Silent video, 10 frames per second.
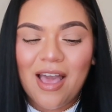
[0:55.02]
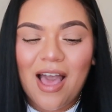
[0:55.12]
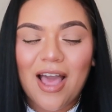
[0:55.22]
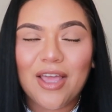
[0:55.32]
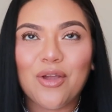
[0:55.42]

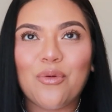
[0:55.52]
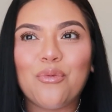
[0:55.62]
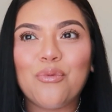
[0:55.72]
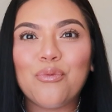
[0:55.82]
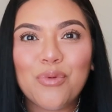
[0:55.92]
I
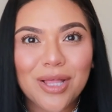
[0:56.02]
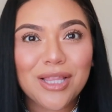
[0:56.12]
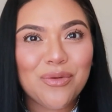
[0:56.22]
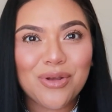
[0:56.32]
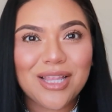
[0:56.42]

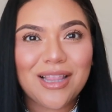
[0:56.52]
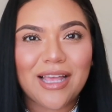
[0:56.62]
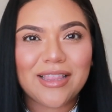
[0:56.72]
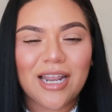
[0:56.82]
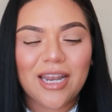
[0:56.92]
really, really
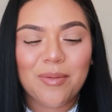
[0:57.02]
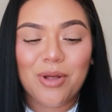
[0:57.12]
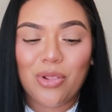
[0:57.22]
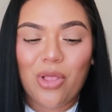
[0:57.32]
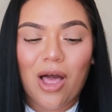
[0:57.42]
like that name
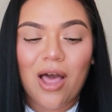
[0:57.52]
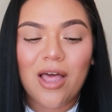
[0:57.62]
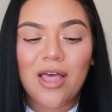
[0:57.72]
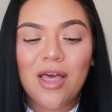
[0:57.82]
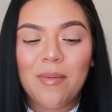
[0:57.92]
a
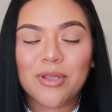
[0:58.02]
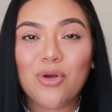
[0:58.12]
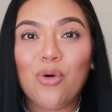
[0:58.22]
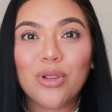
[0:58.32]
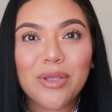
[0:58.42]
lot. But
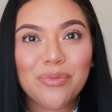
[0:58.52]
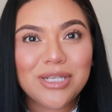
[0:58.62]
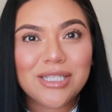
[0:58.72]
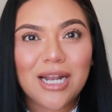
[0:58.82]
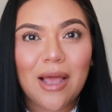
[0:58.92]
the only
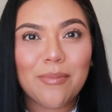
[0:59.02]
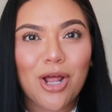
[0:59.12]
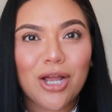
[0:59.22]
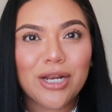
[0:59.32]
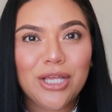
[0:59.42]
reason I'm
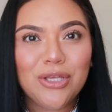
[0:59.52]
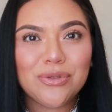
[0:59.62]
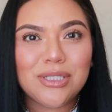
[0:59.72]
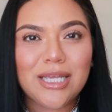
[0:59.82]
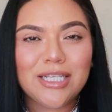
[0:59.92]
not gonna
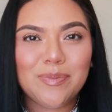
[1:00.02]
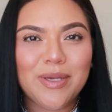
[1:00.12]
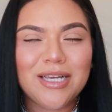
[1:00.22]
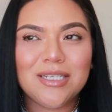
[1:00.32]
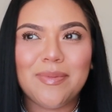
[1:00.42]
use it is
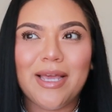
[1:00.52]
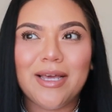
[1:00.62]
because my